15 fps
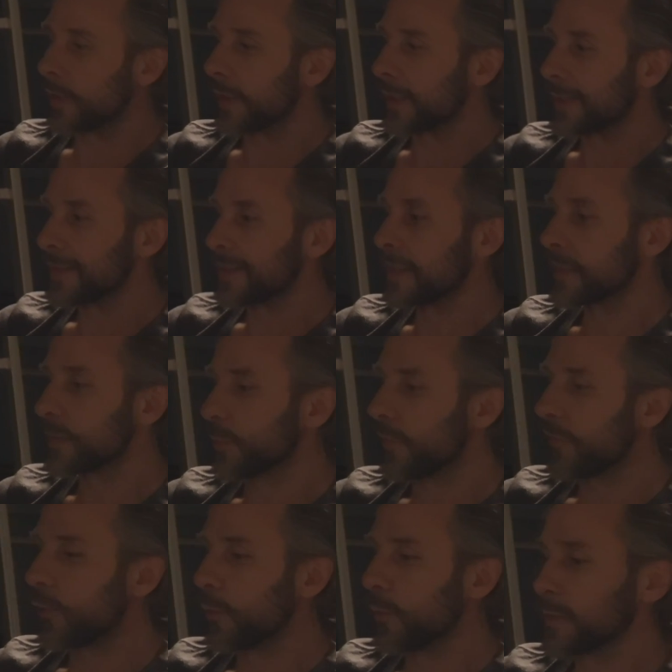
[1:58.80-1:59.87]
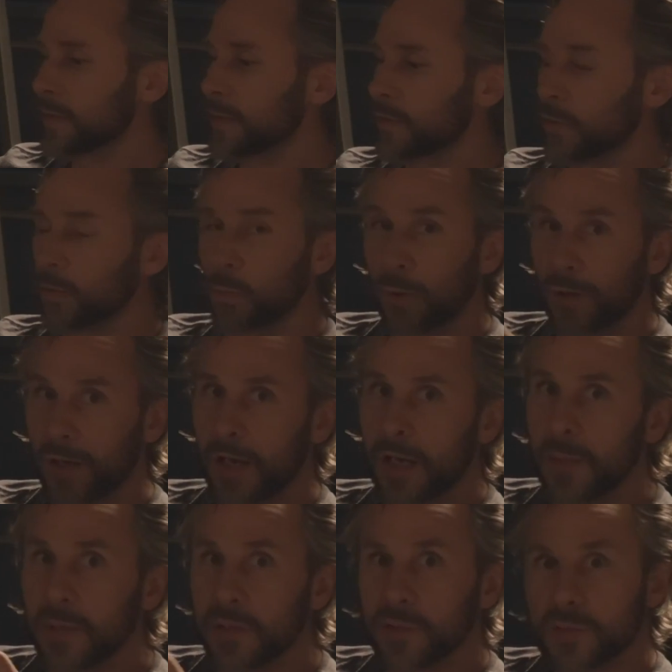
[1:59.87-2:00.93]
I can see its performance is good. What
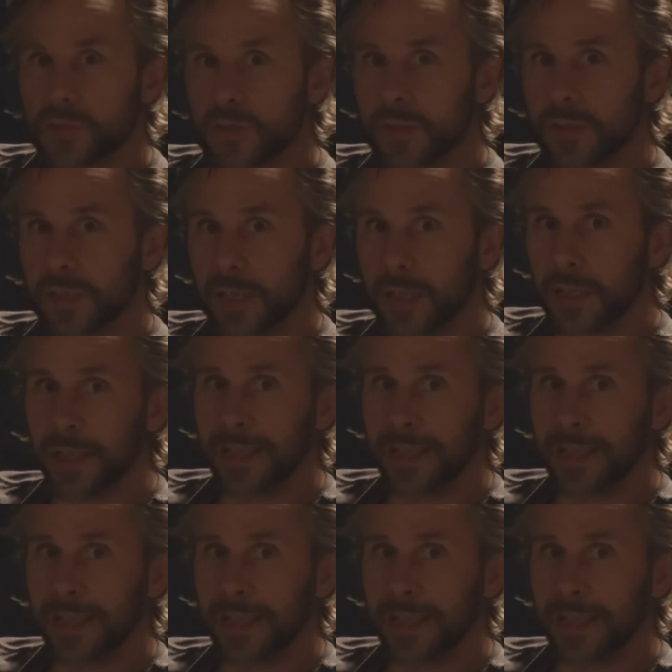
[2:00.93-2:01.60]
I'm interested in